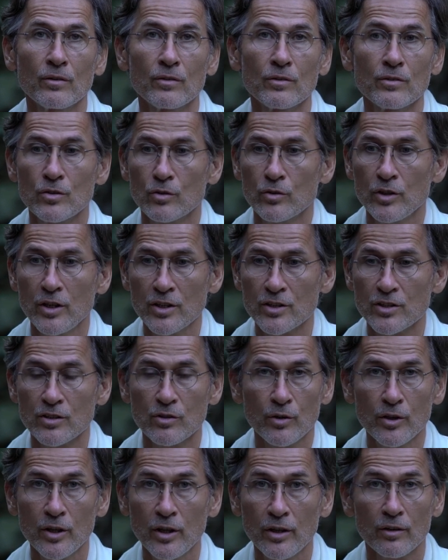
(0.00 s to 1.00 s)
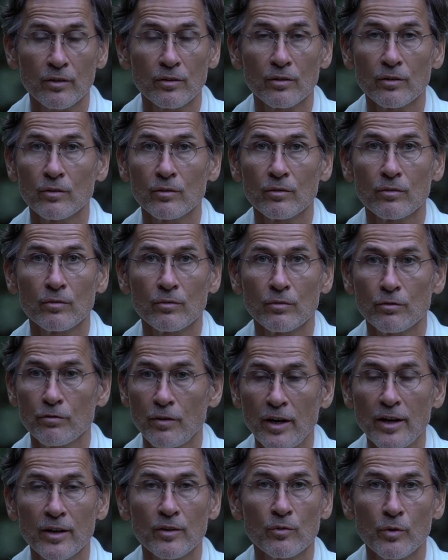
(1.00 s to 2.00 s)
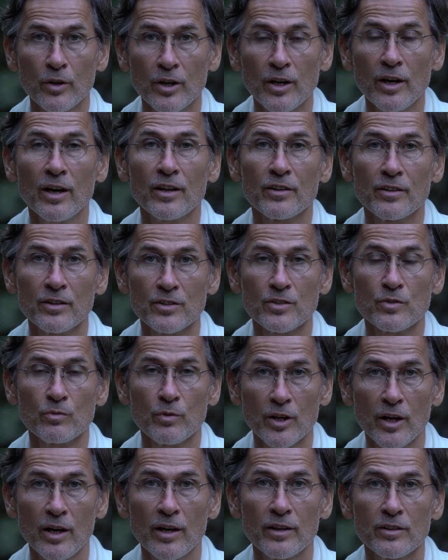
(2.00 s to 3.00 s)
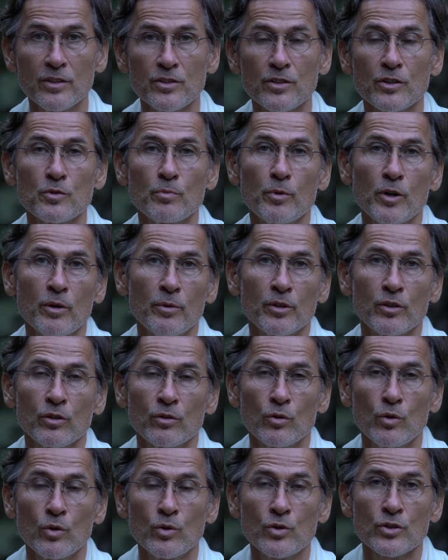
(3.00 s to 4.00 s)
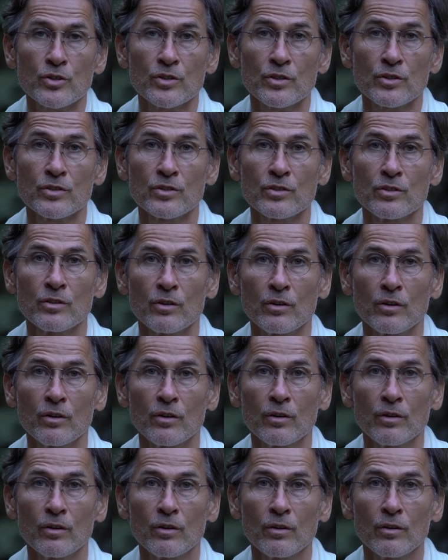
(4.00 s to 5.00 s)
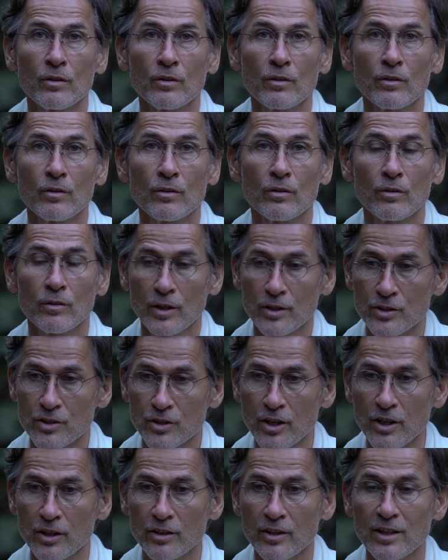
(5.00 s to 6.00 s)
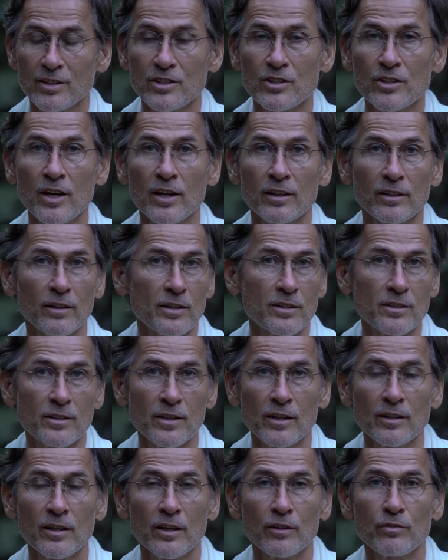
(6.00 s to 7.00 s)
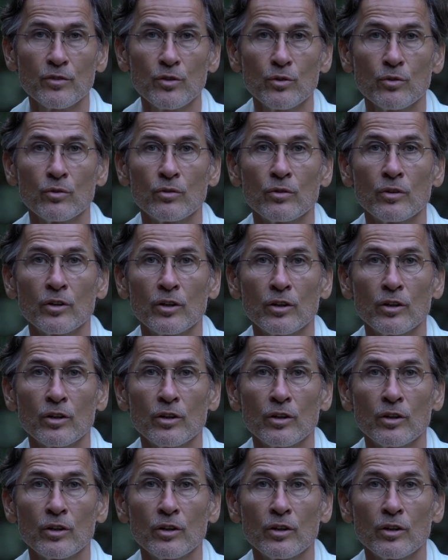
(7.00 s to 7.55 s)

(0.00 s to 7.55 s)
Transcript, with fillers: So yes, okay, fine, we are this, we are this experiment in consciousness. Let's take that stand, let's take that view.